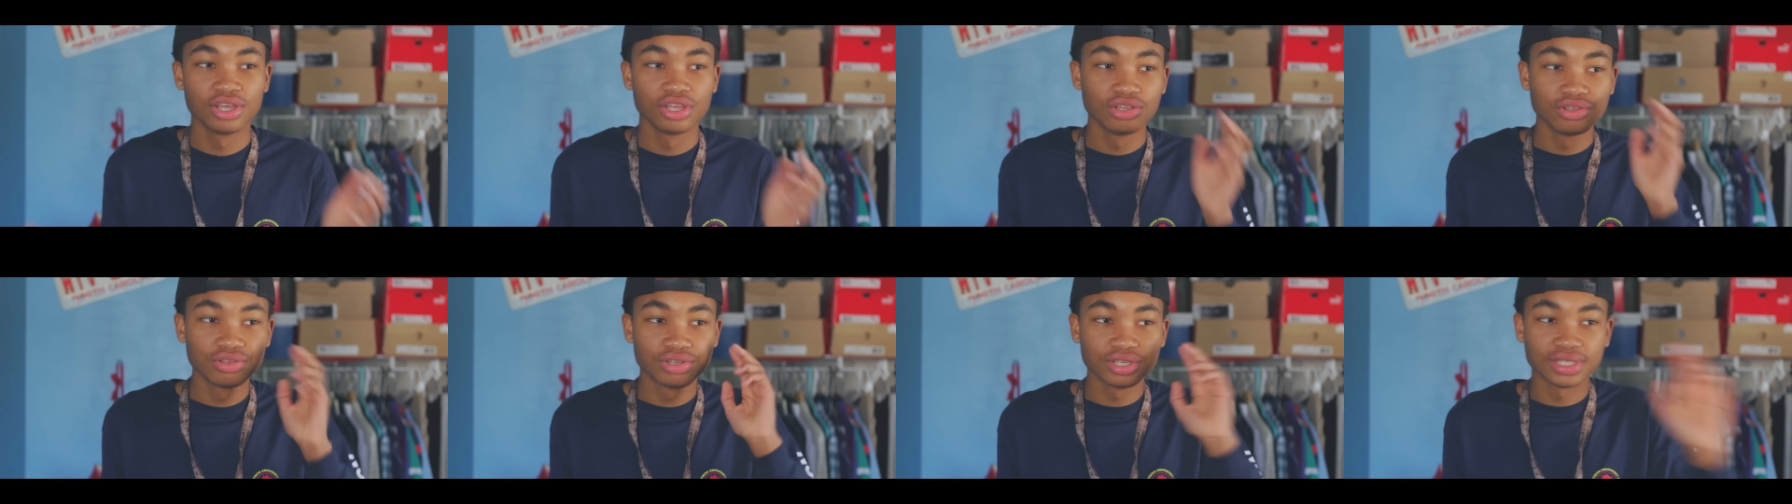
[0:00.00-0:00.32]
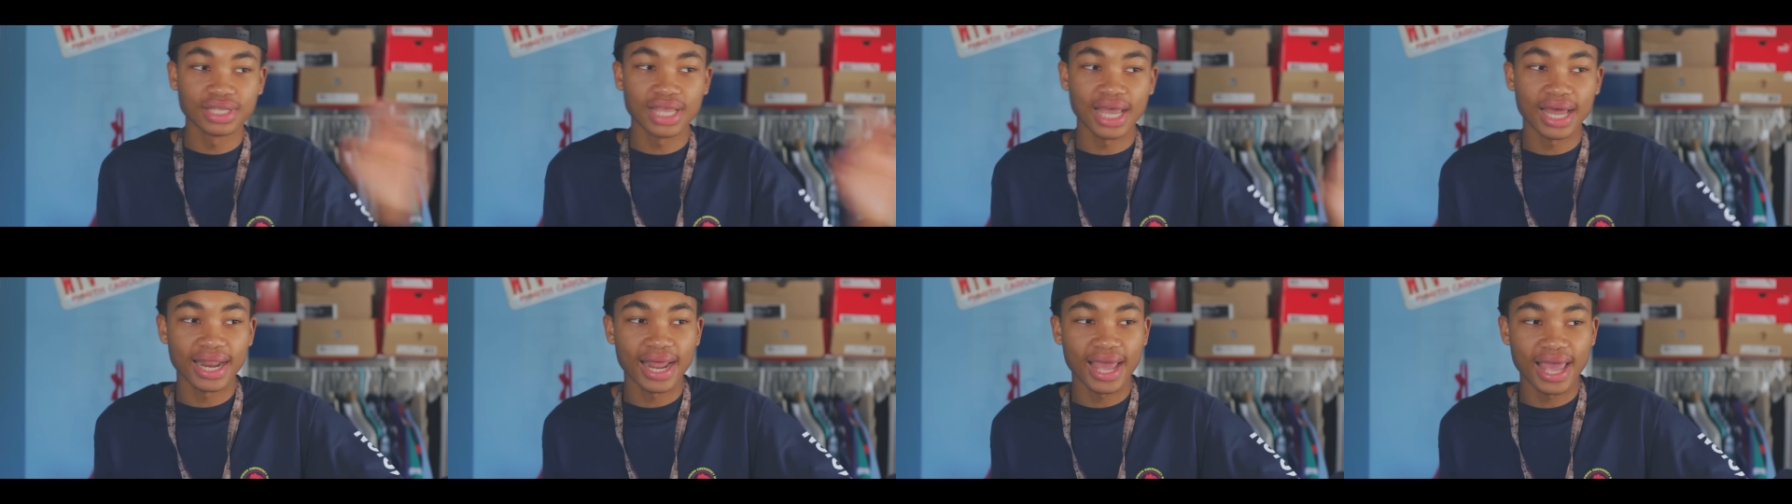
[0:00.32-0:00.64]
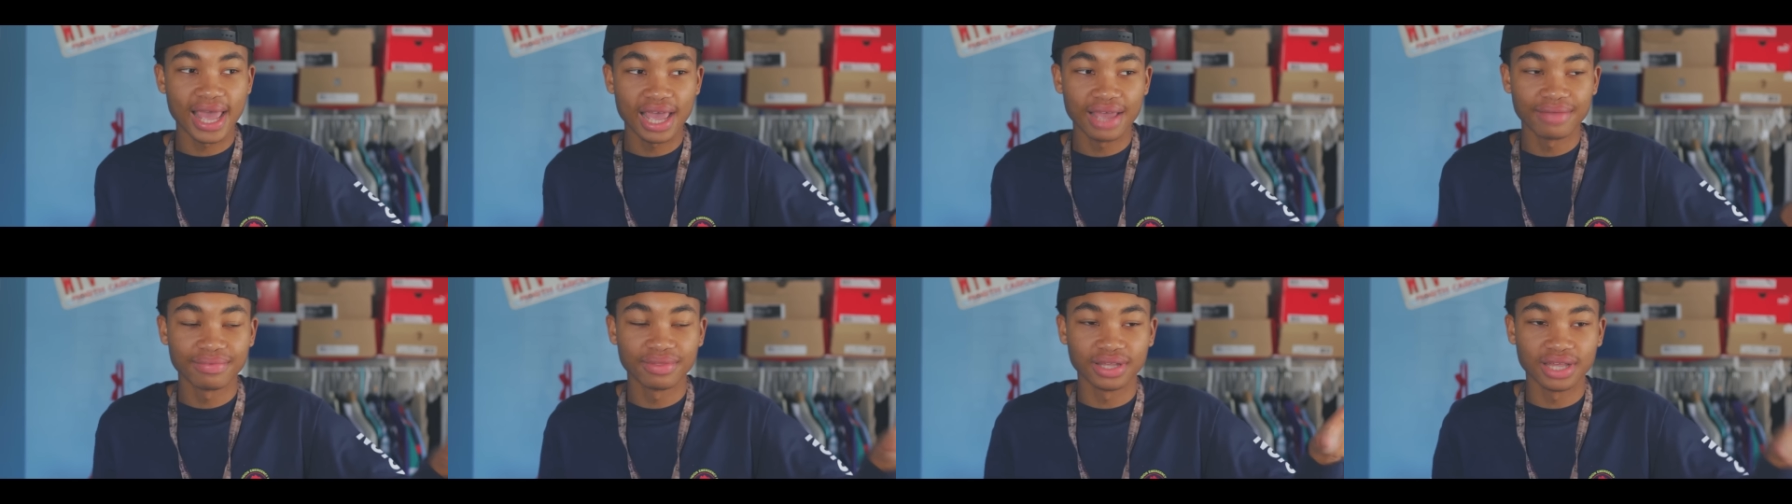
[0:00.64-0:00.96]
You just gotta
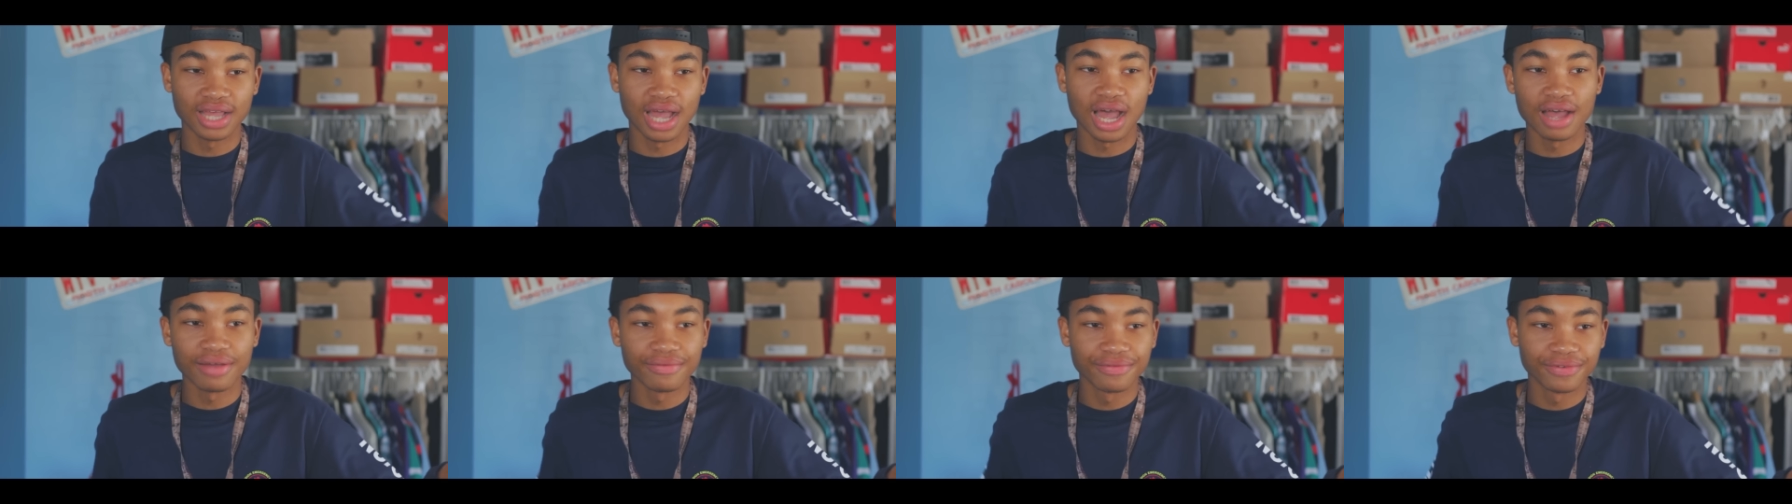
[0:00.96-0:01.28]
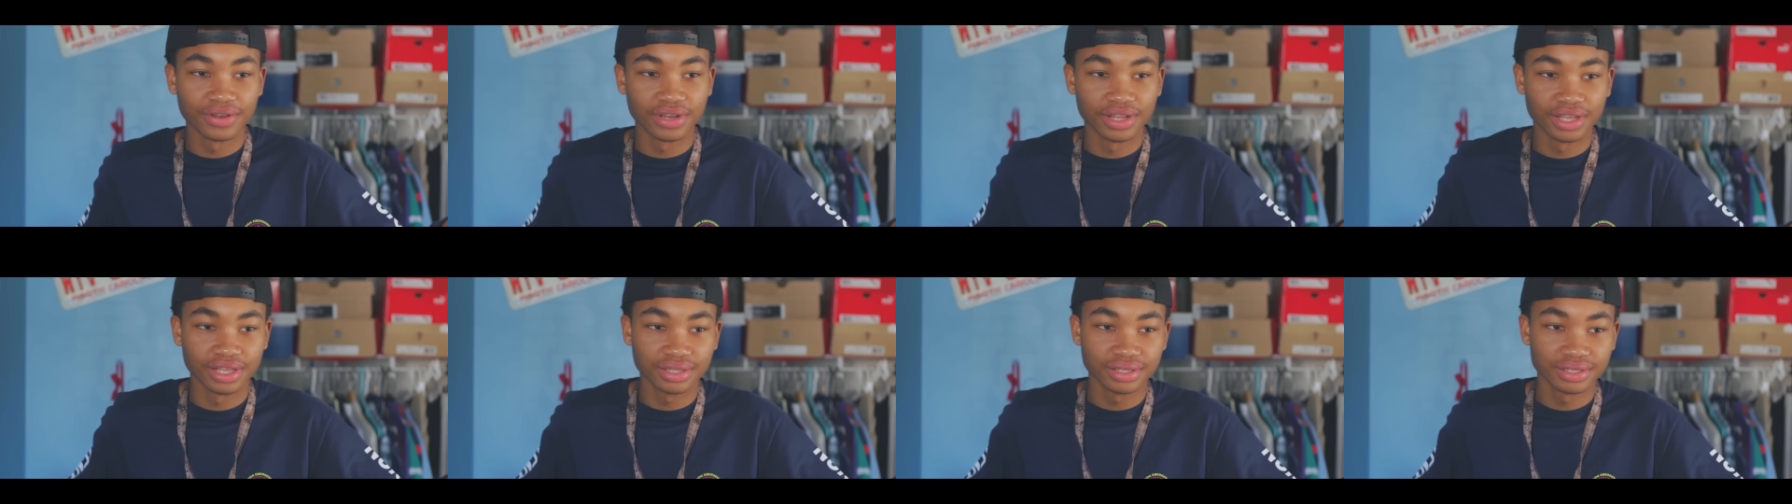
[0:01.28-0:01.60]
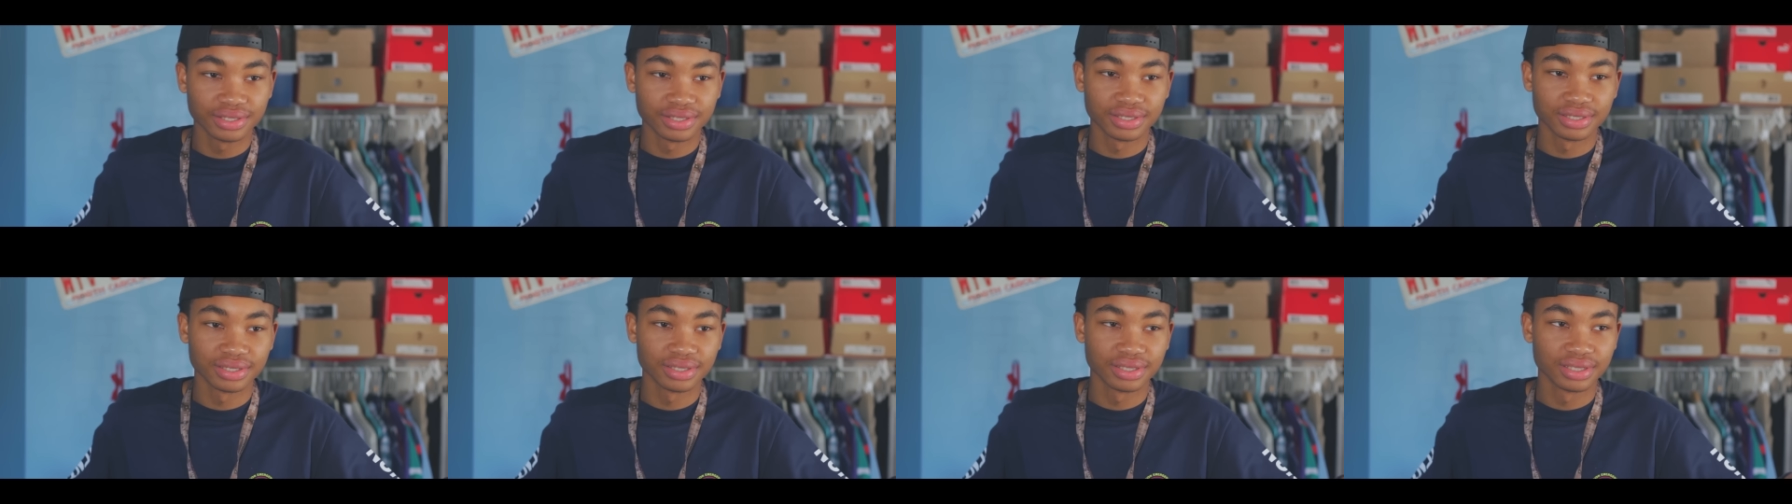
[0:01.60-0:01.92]
have the
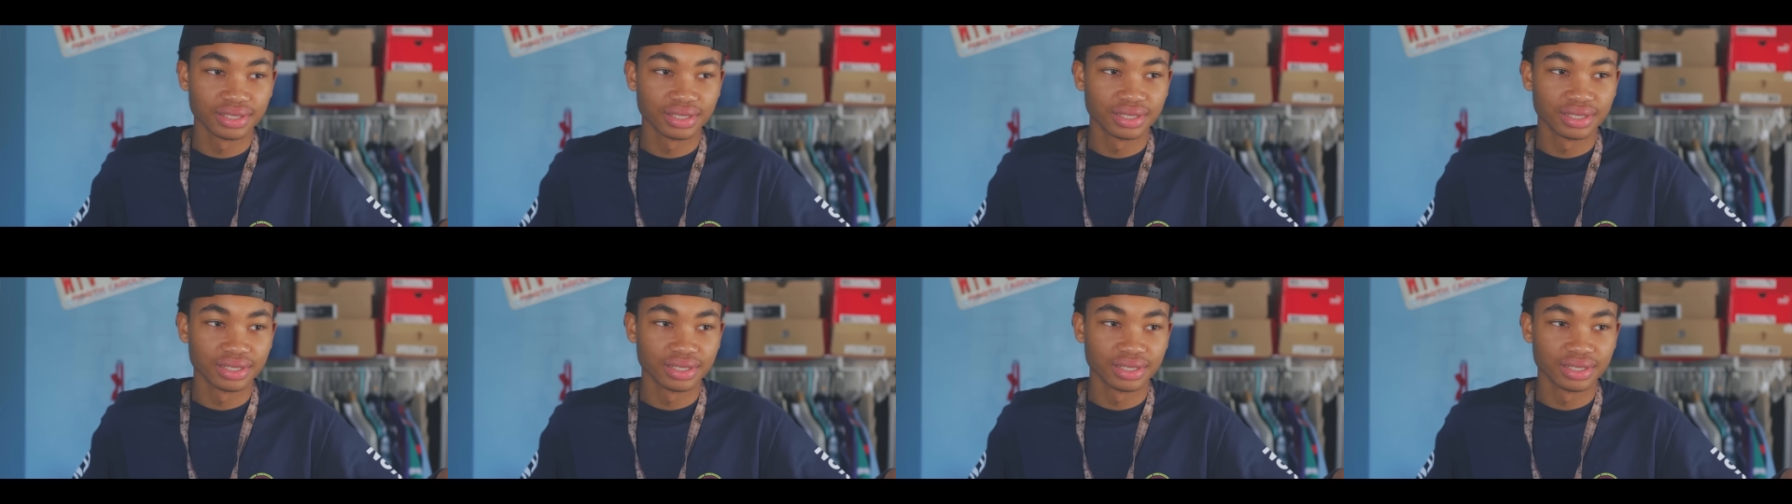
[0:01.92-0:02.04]
confidence